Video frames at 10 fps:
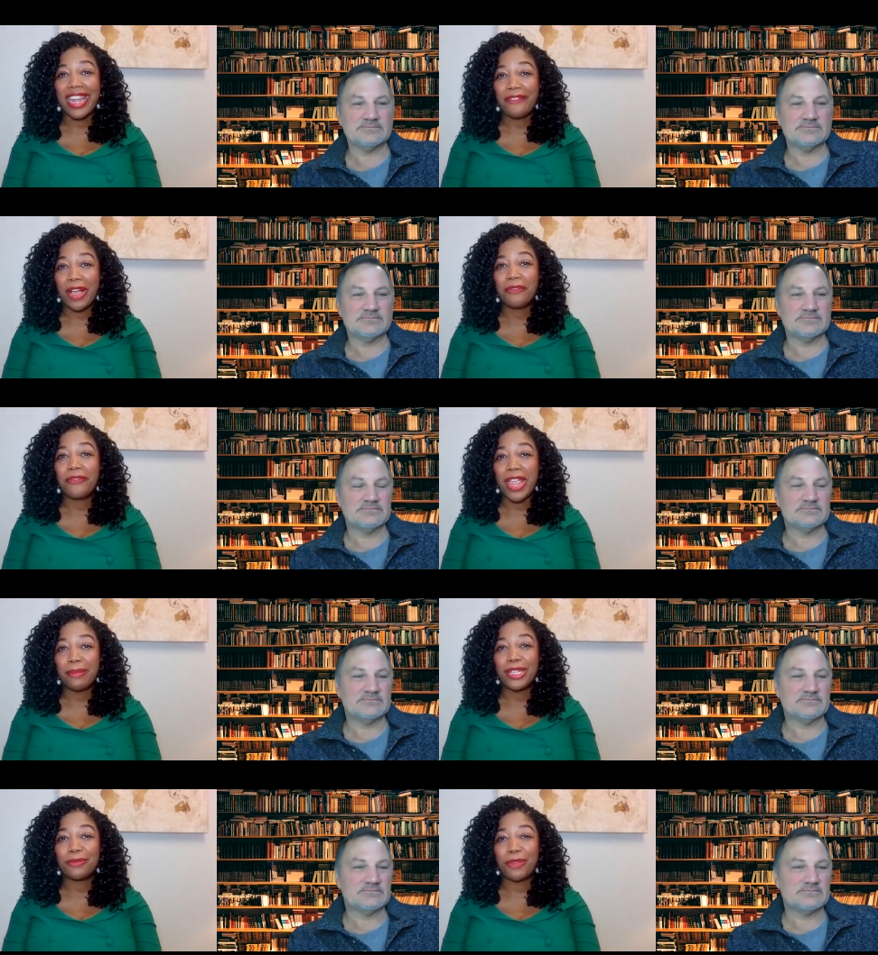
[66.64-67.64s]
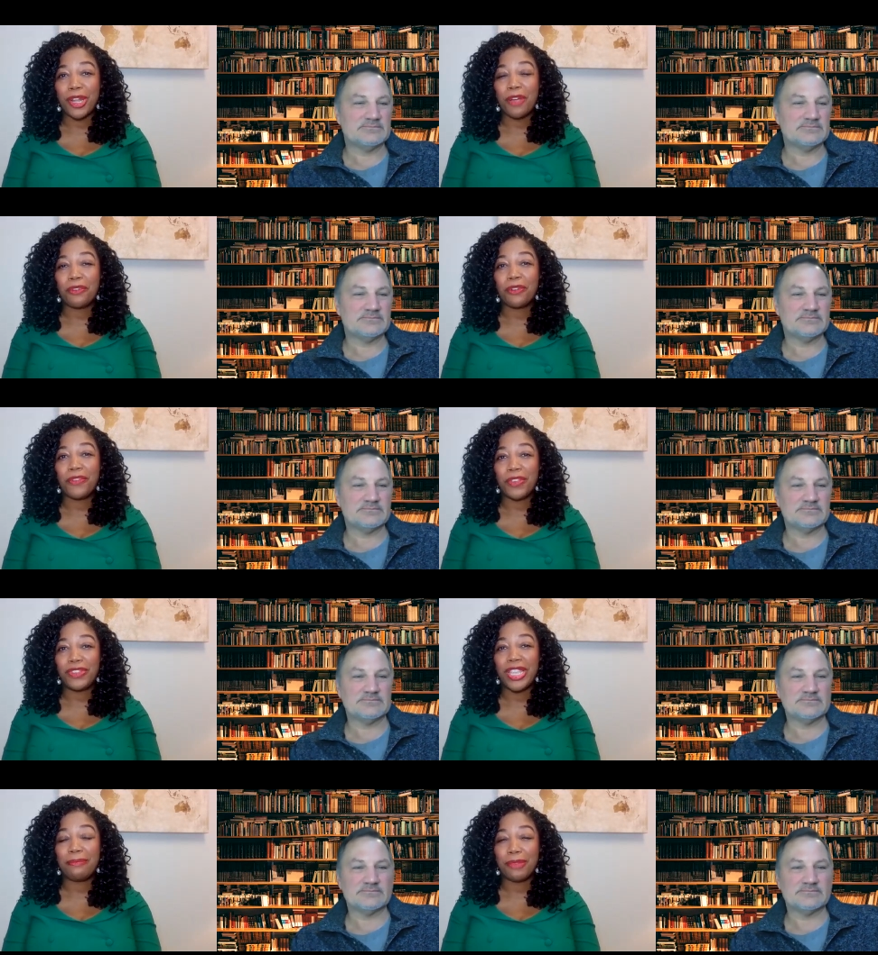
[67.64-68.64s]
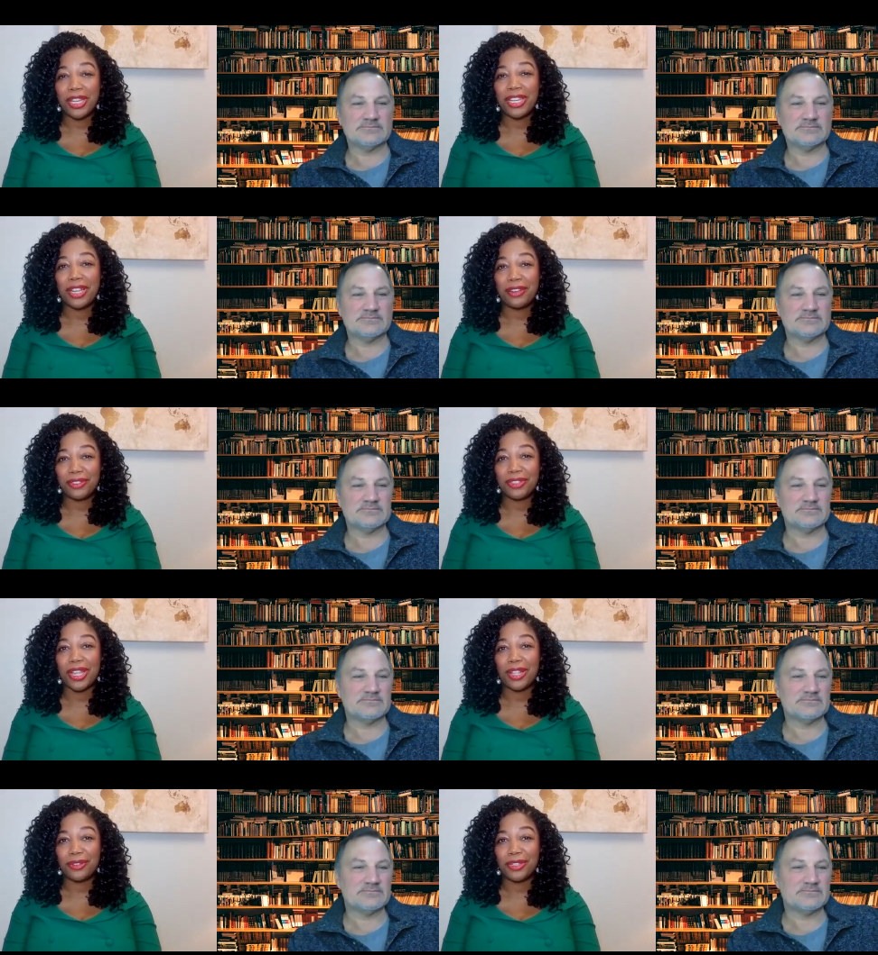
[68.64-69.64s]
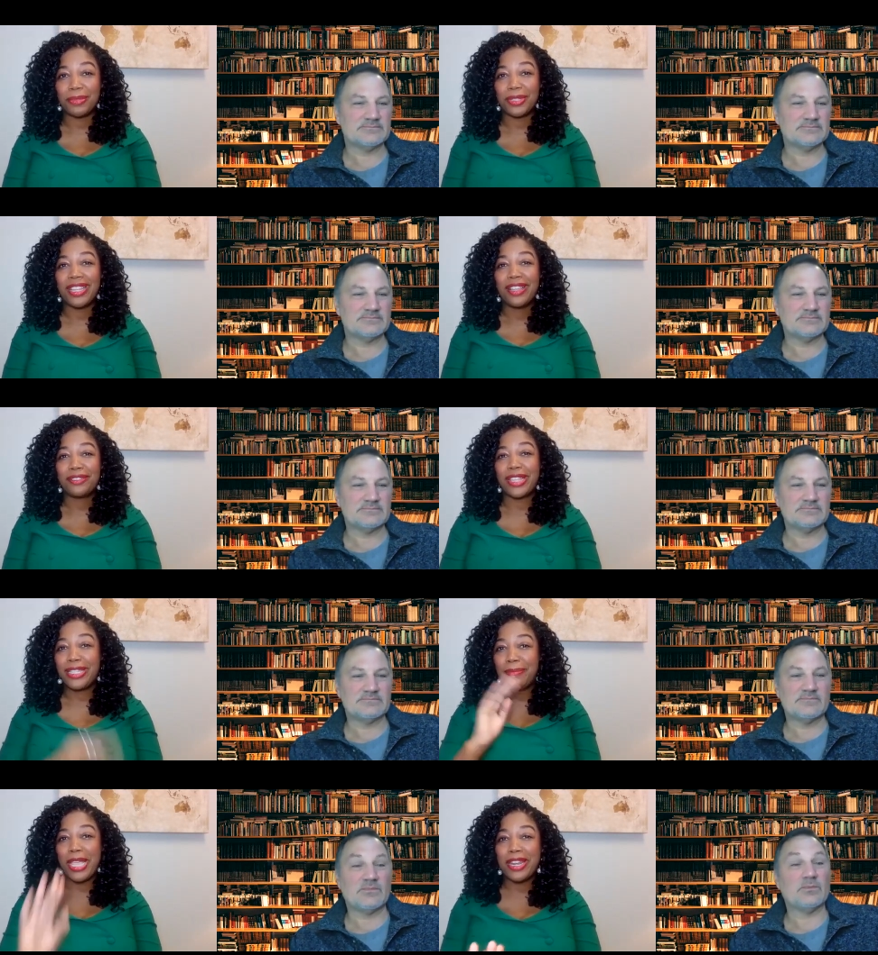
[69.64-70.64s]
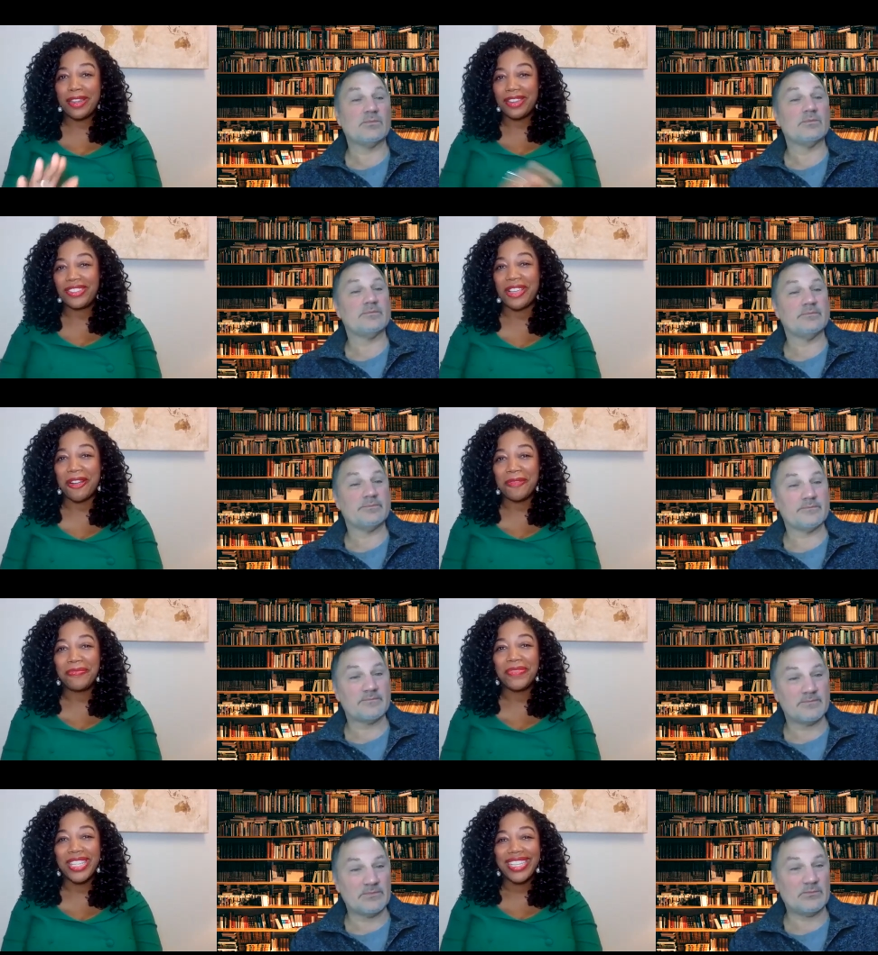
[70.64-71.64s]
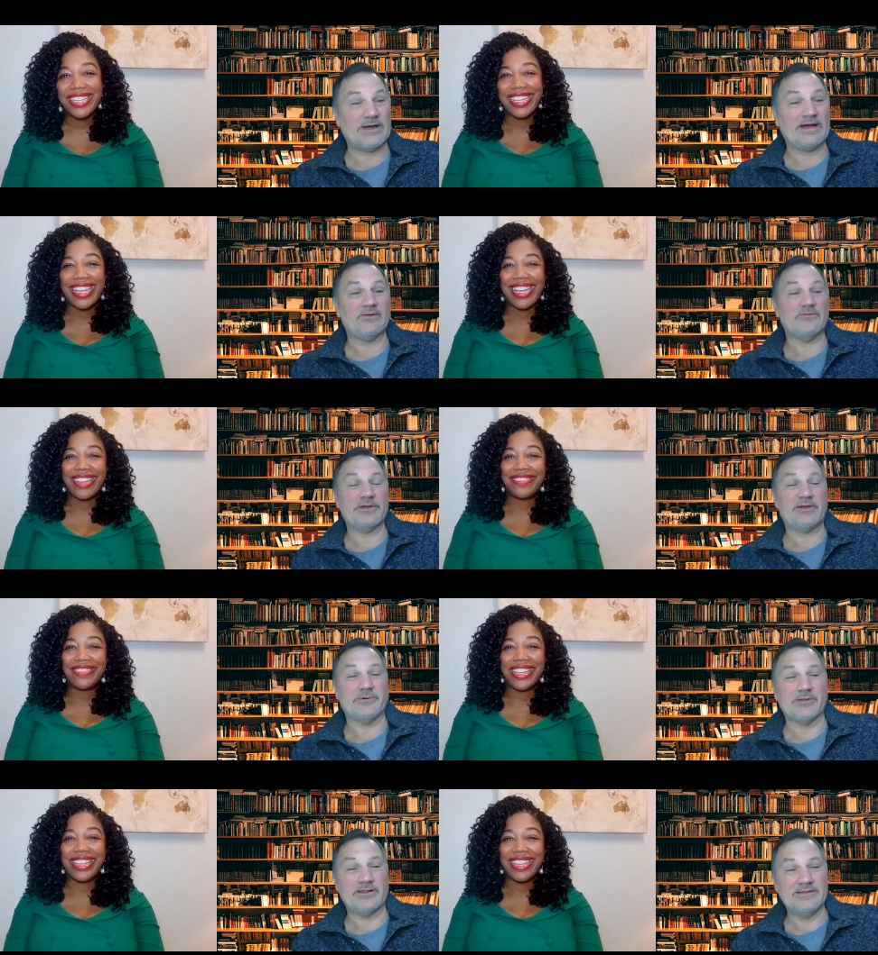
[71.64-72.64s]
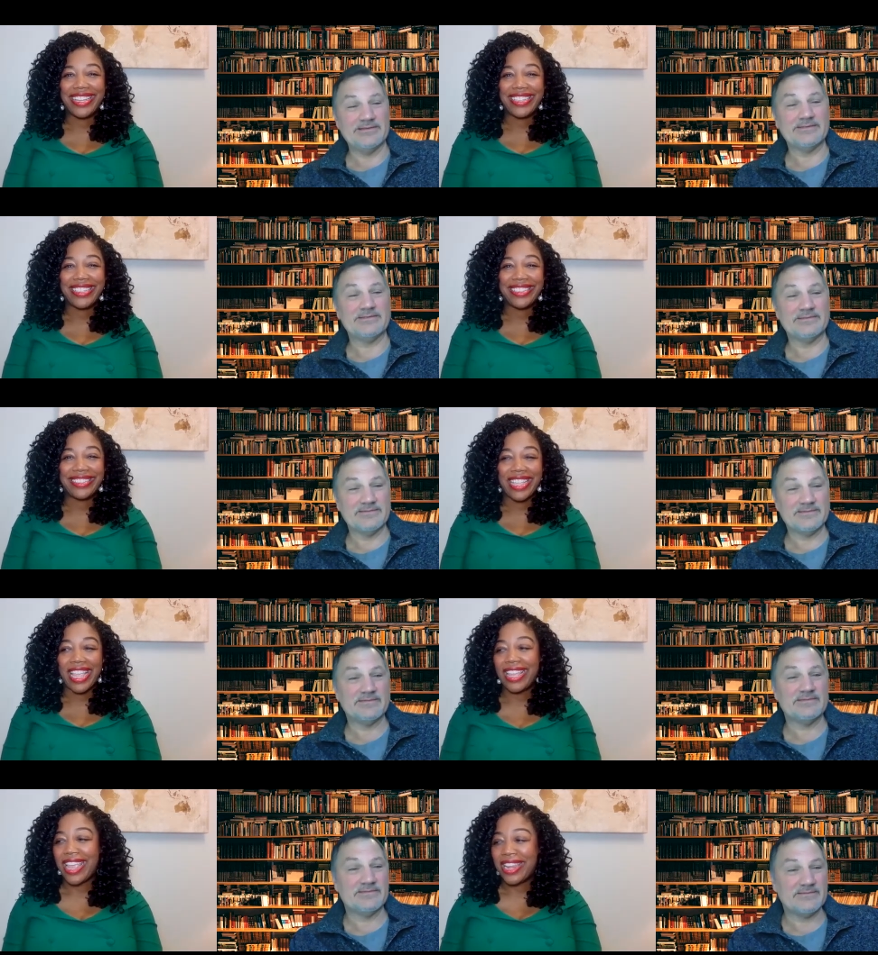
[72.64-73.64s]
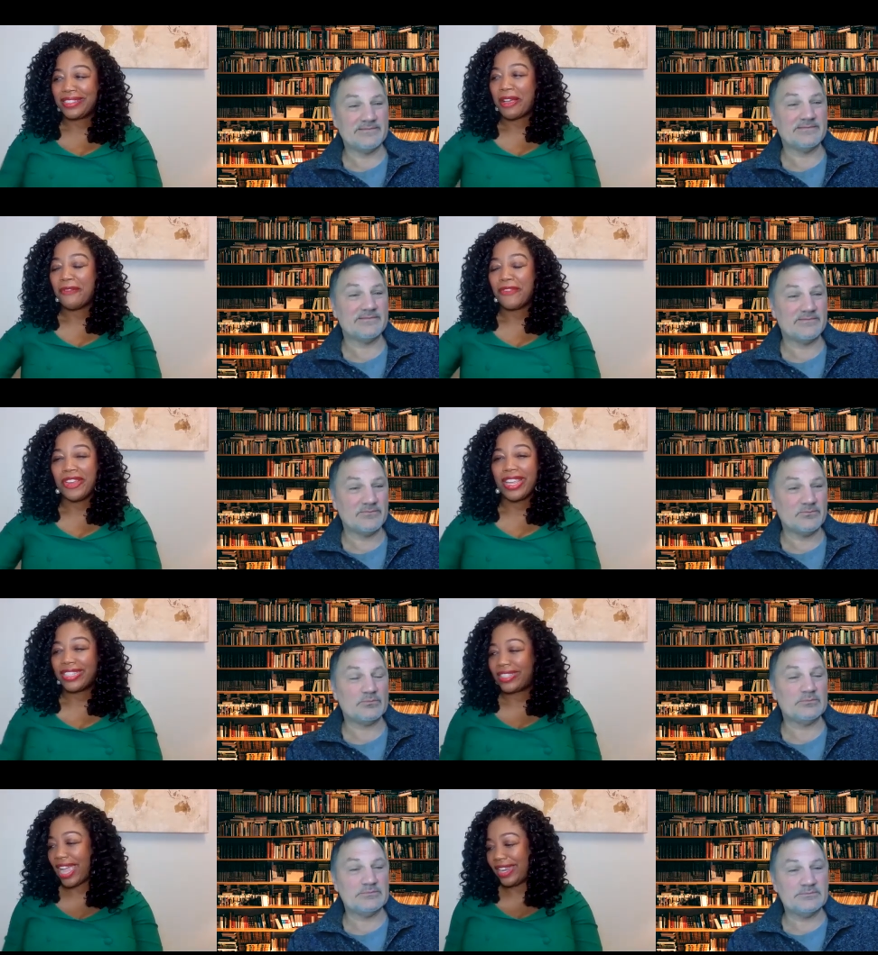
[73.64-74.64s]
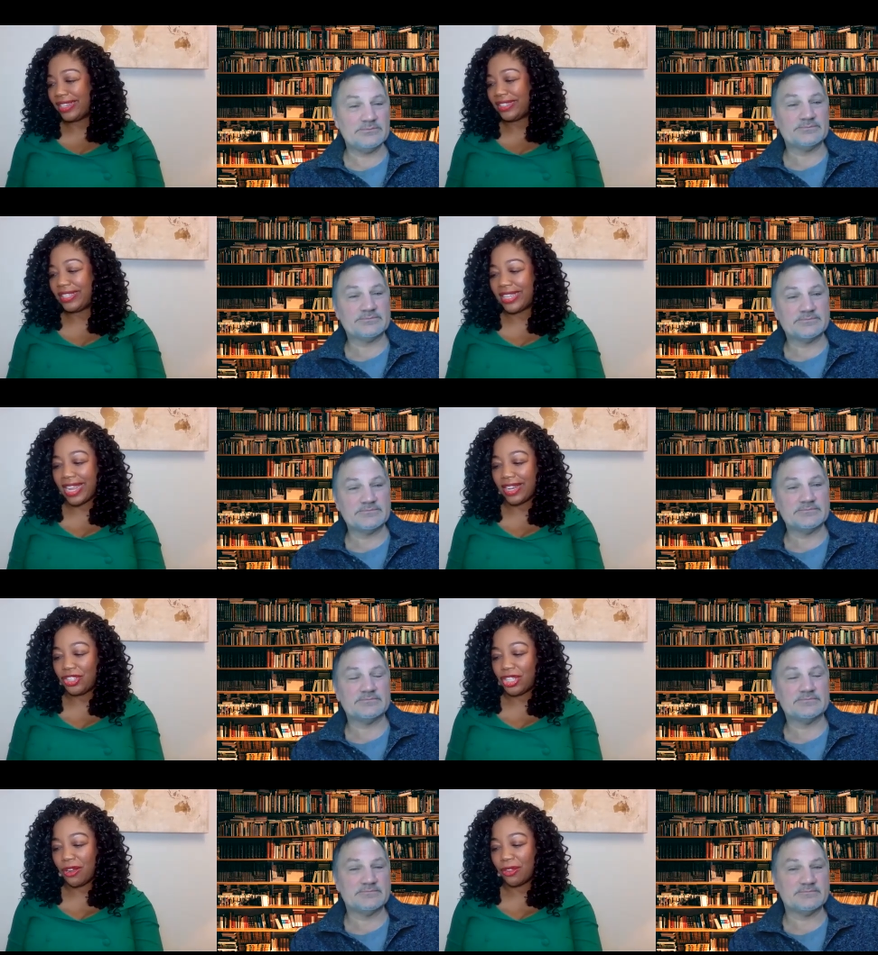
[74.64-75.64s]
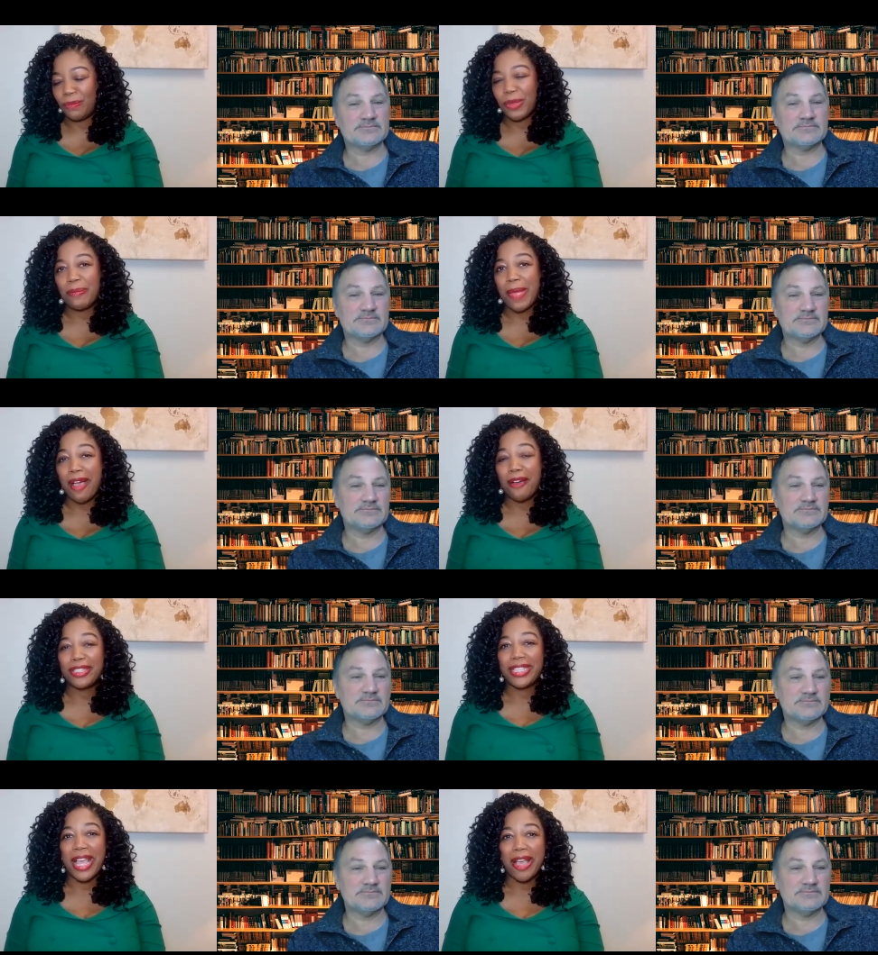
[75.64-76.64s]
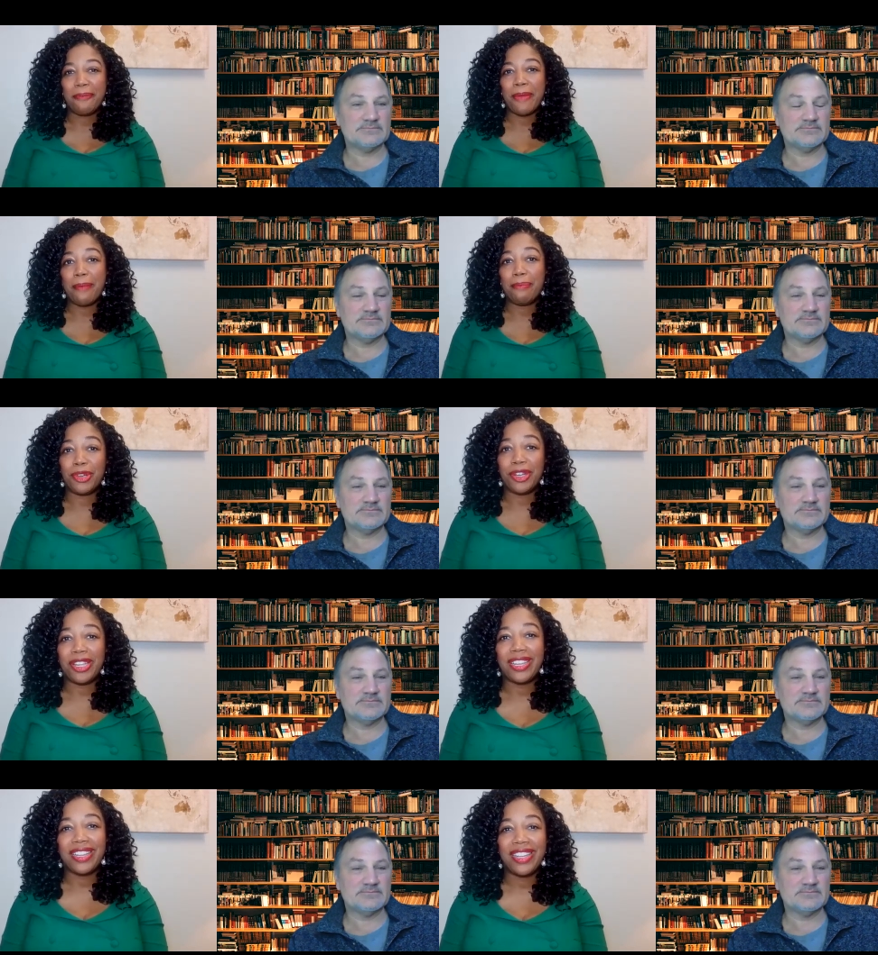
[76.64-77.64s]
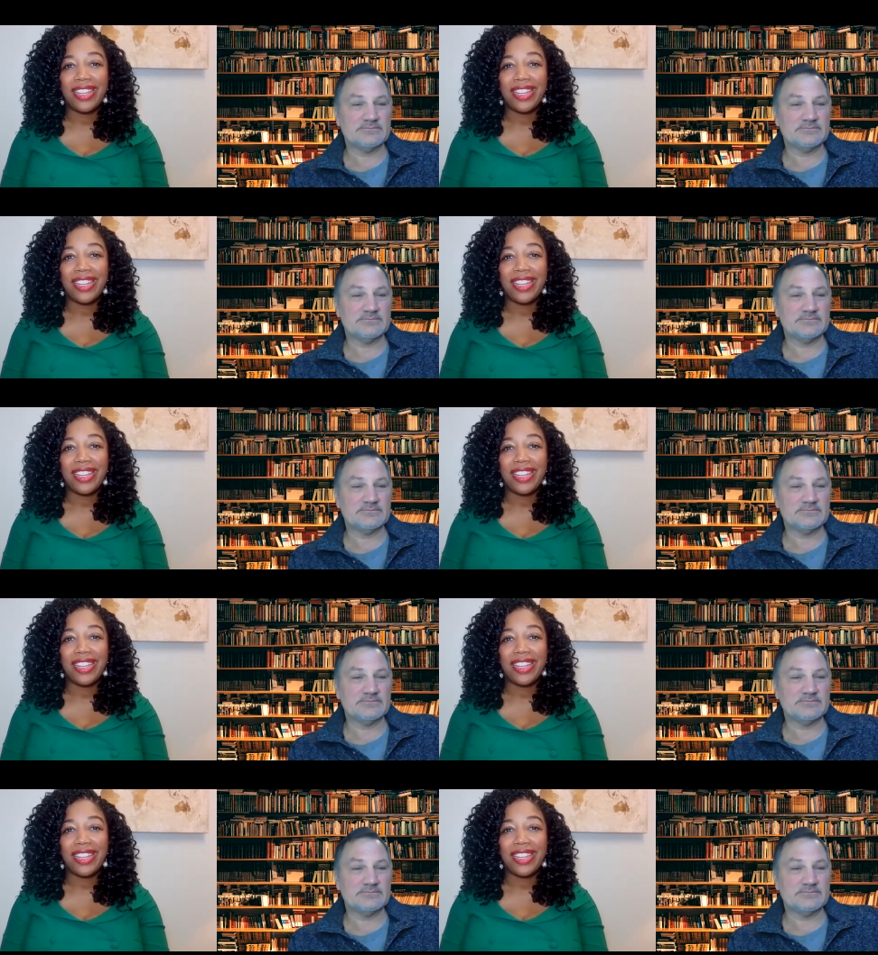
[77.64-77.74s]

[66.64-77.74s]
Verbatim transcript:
Speaker 1: and I've helped families win over $15 million in scholarships. So that's me in a nutshell.
Speaker 2: Wow, very um, cool.
Speaker 1: and so I'm very excited today to share a little bit about uh, my book.